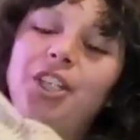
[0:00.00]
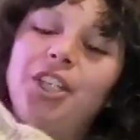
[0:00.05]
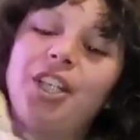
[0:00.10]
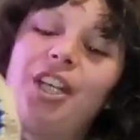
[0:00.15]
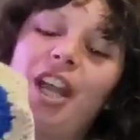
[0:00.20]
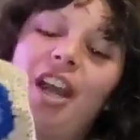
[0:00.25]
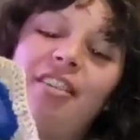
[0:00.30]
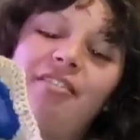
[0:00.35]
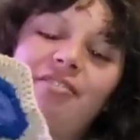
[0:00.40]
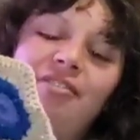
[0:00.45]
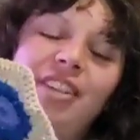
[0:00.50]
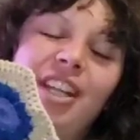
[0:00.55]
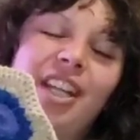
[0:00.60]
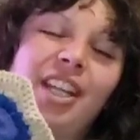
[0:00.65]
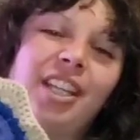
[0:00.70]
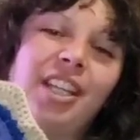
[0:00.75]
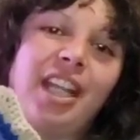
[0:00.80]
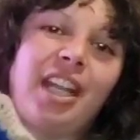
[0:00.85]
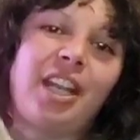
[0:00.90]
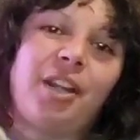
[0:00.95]
could not
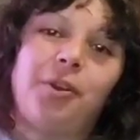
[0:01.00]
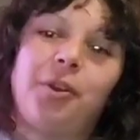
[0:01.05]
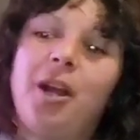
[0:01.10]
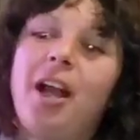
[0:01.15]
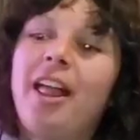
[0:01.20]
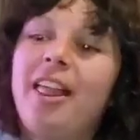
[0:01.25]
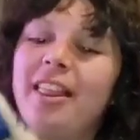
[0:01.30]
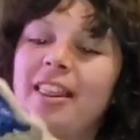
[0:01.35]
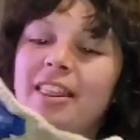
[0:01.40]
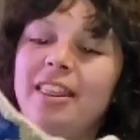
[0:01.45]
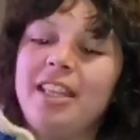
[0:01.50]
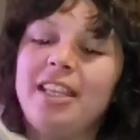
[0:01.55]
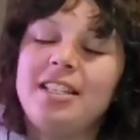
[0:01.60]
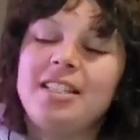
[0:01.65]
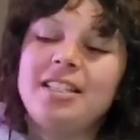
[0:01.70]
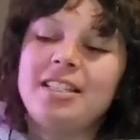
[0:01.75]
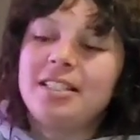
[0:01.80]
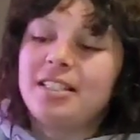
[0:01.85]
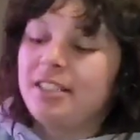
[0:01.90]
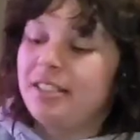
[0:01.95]
figure that out.
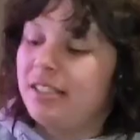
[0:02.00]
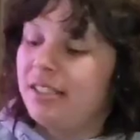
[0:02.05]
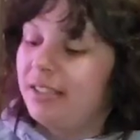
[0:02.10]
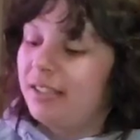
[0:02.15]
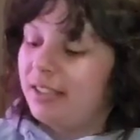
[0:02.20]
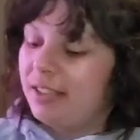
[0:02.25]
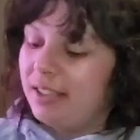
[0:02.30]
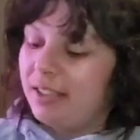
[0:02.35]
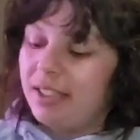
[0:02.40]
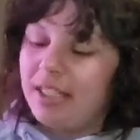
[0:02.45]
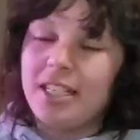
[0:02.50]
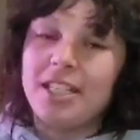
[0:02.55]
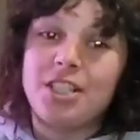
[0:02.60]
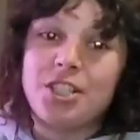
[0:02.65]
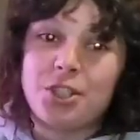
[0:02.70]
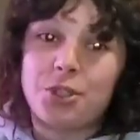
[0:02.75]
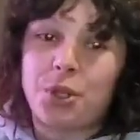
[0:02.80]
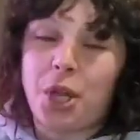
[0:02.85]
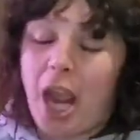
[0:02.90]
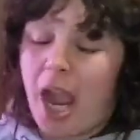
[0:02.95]
This
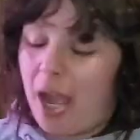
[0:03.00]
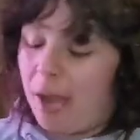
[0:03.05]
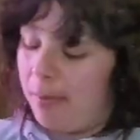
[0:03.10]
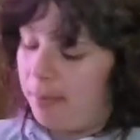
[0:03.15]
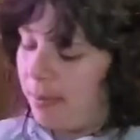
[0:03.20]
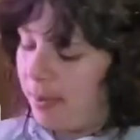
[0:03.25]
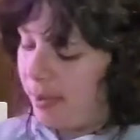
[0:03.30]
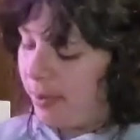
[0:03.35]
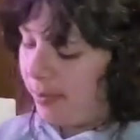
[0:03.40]
is scrap.